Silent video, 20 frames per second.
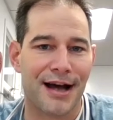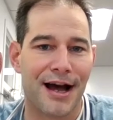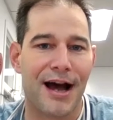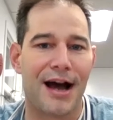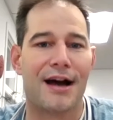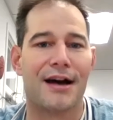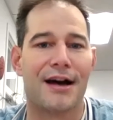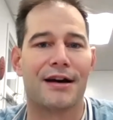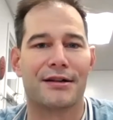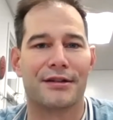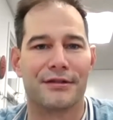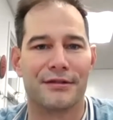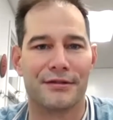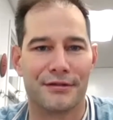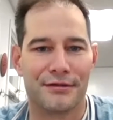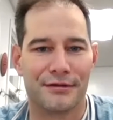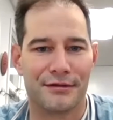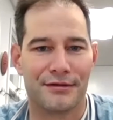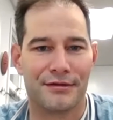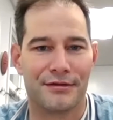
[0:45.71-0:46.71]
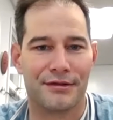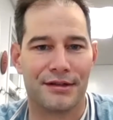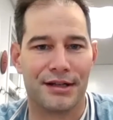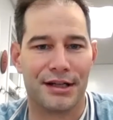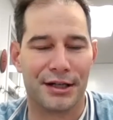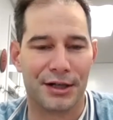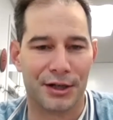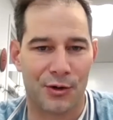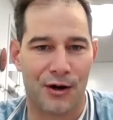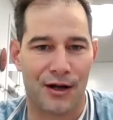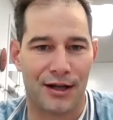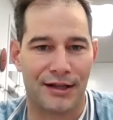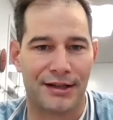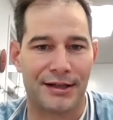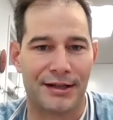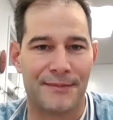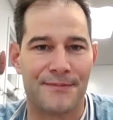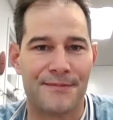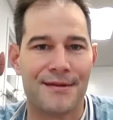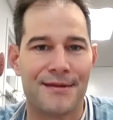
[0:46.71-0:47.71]
on the air
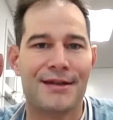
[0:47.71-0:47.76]
quality.